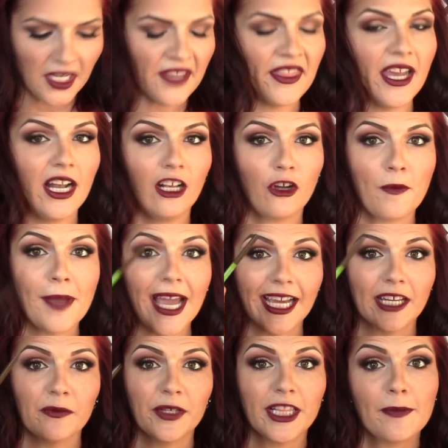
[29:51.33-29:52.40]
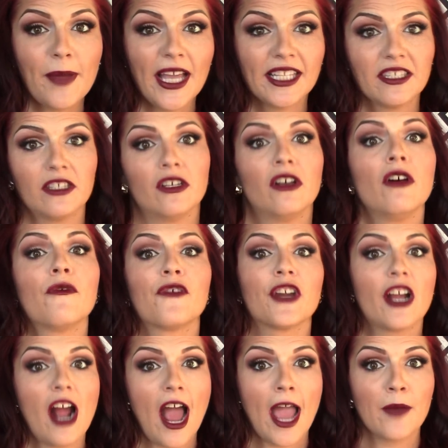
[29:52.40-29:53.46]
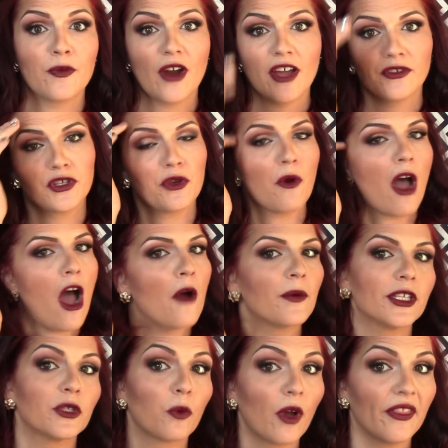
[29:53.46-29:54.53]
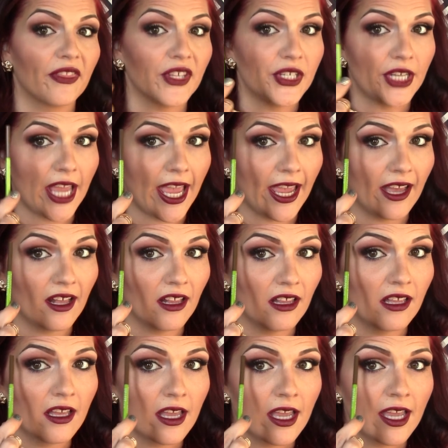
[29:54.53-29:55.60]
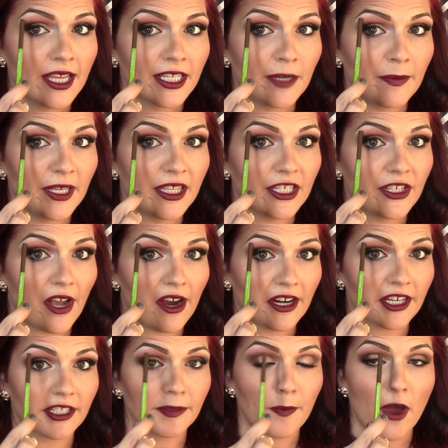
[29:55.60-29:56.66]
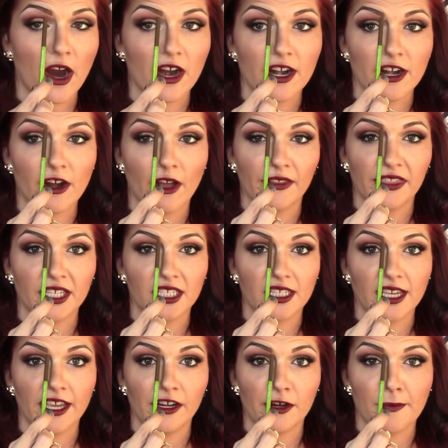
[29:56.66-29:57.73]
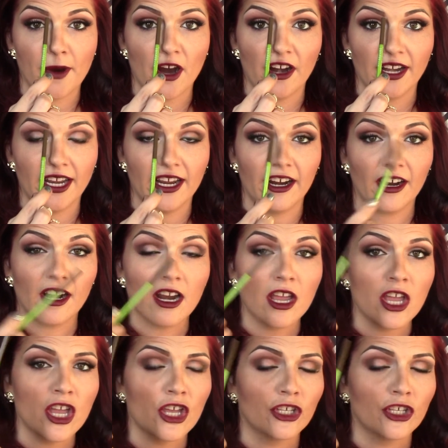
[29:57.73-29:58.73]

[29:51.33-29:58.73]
And then I'll go back in with the pencil. For your eyebrows, you always want the tail to be the darkest part, not this inner part here.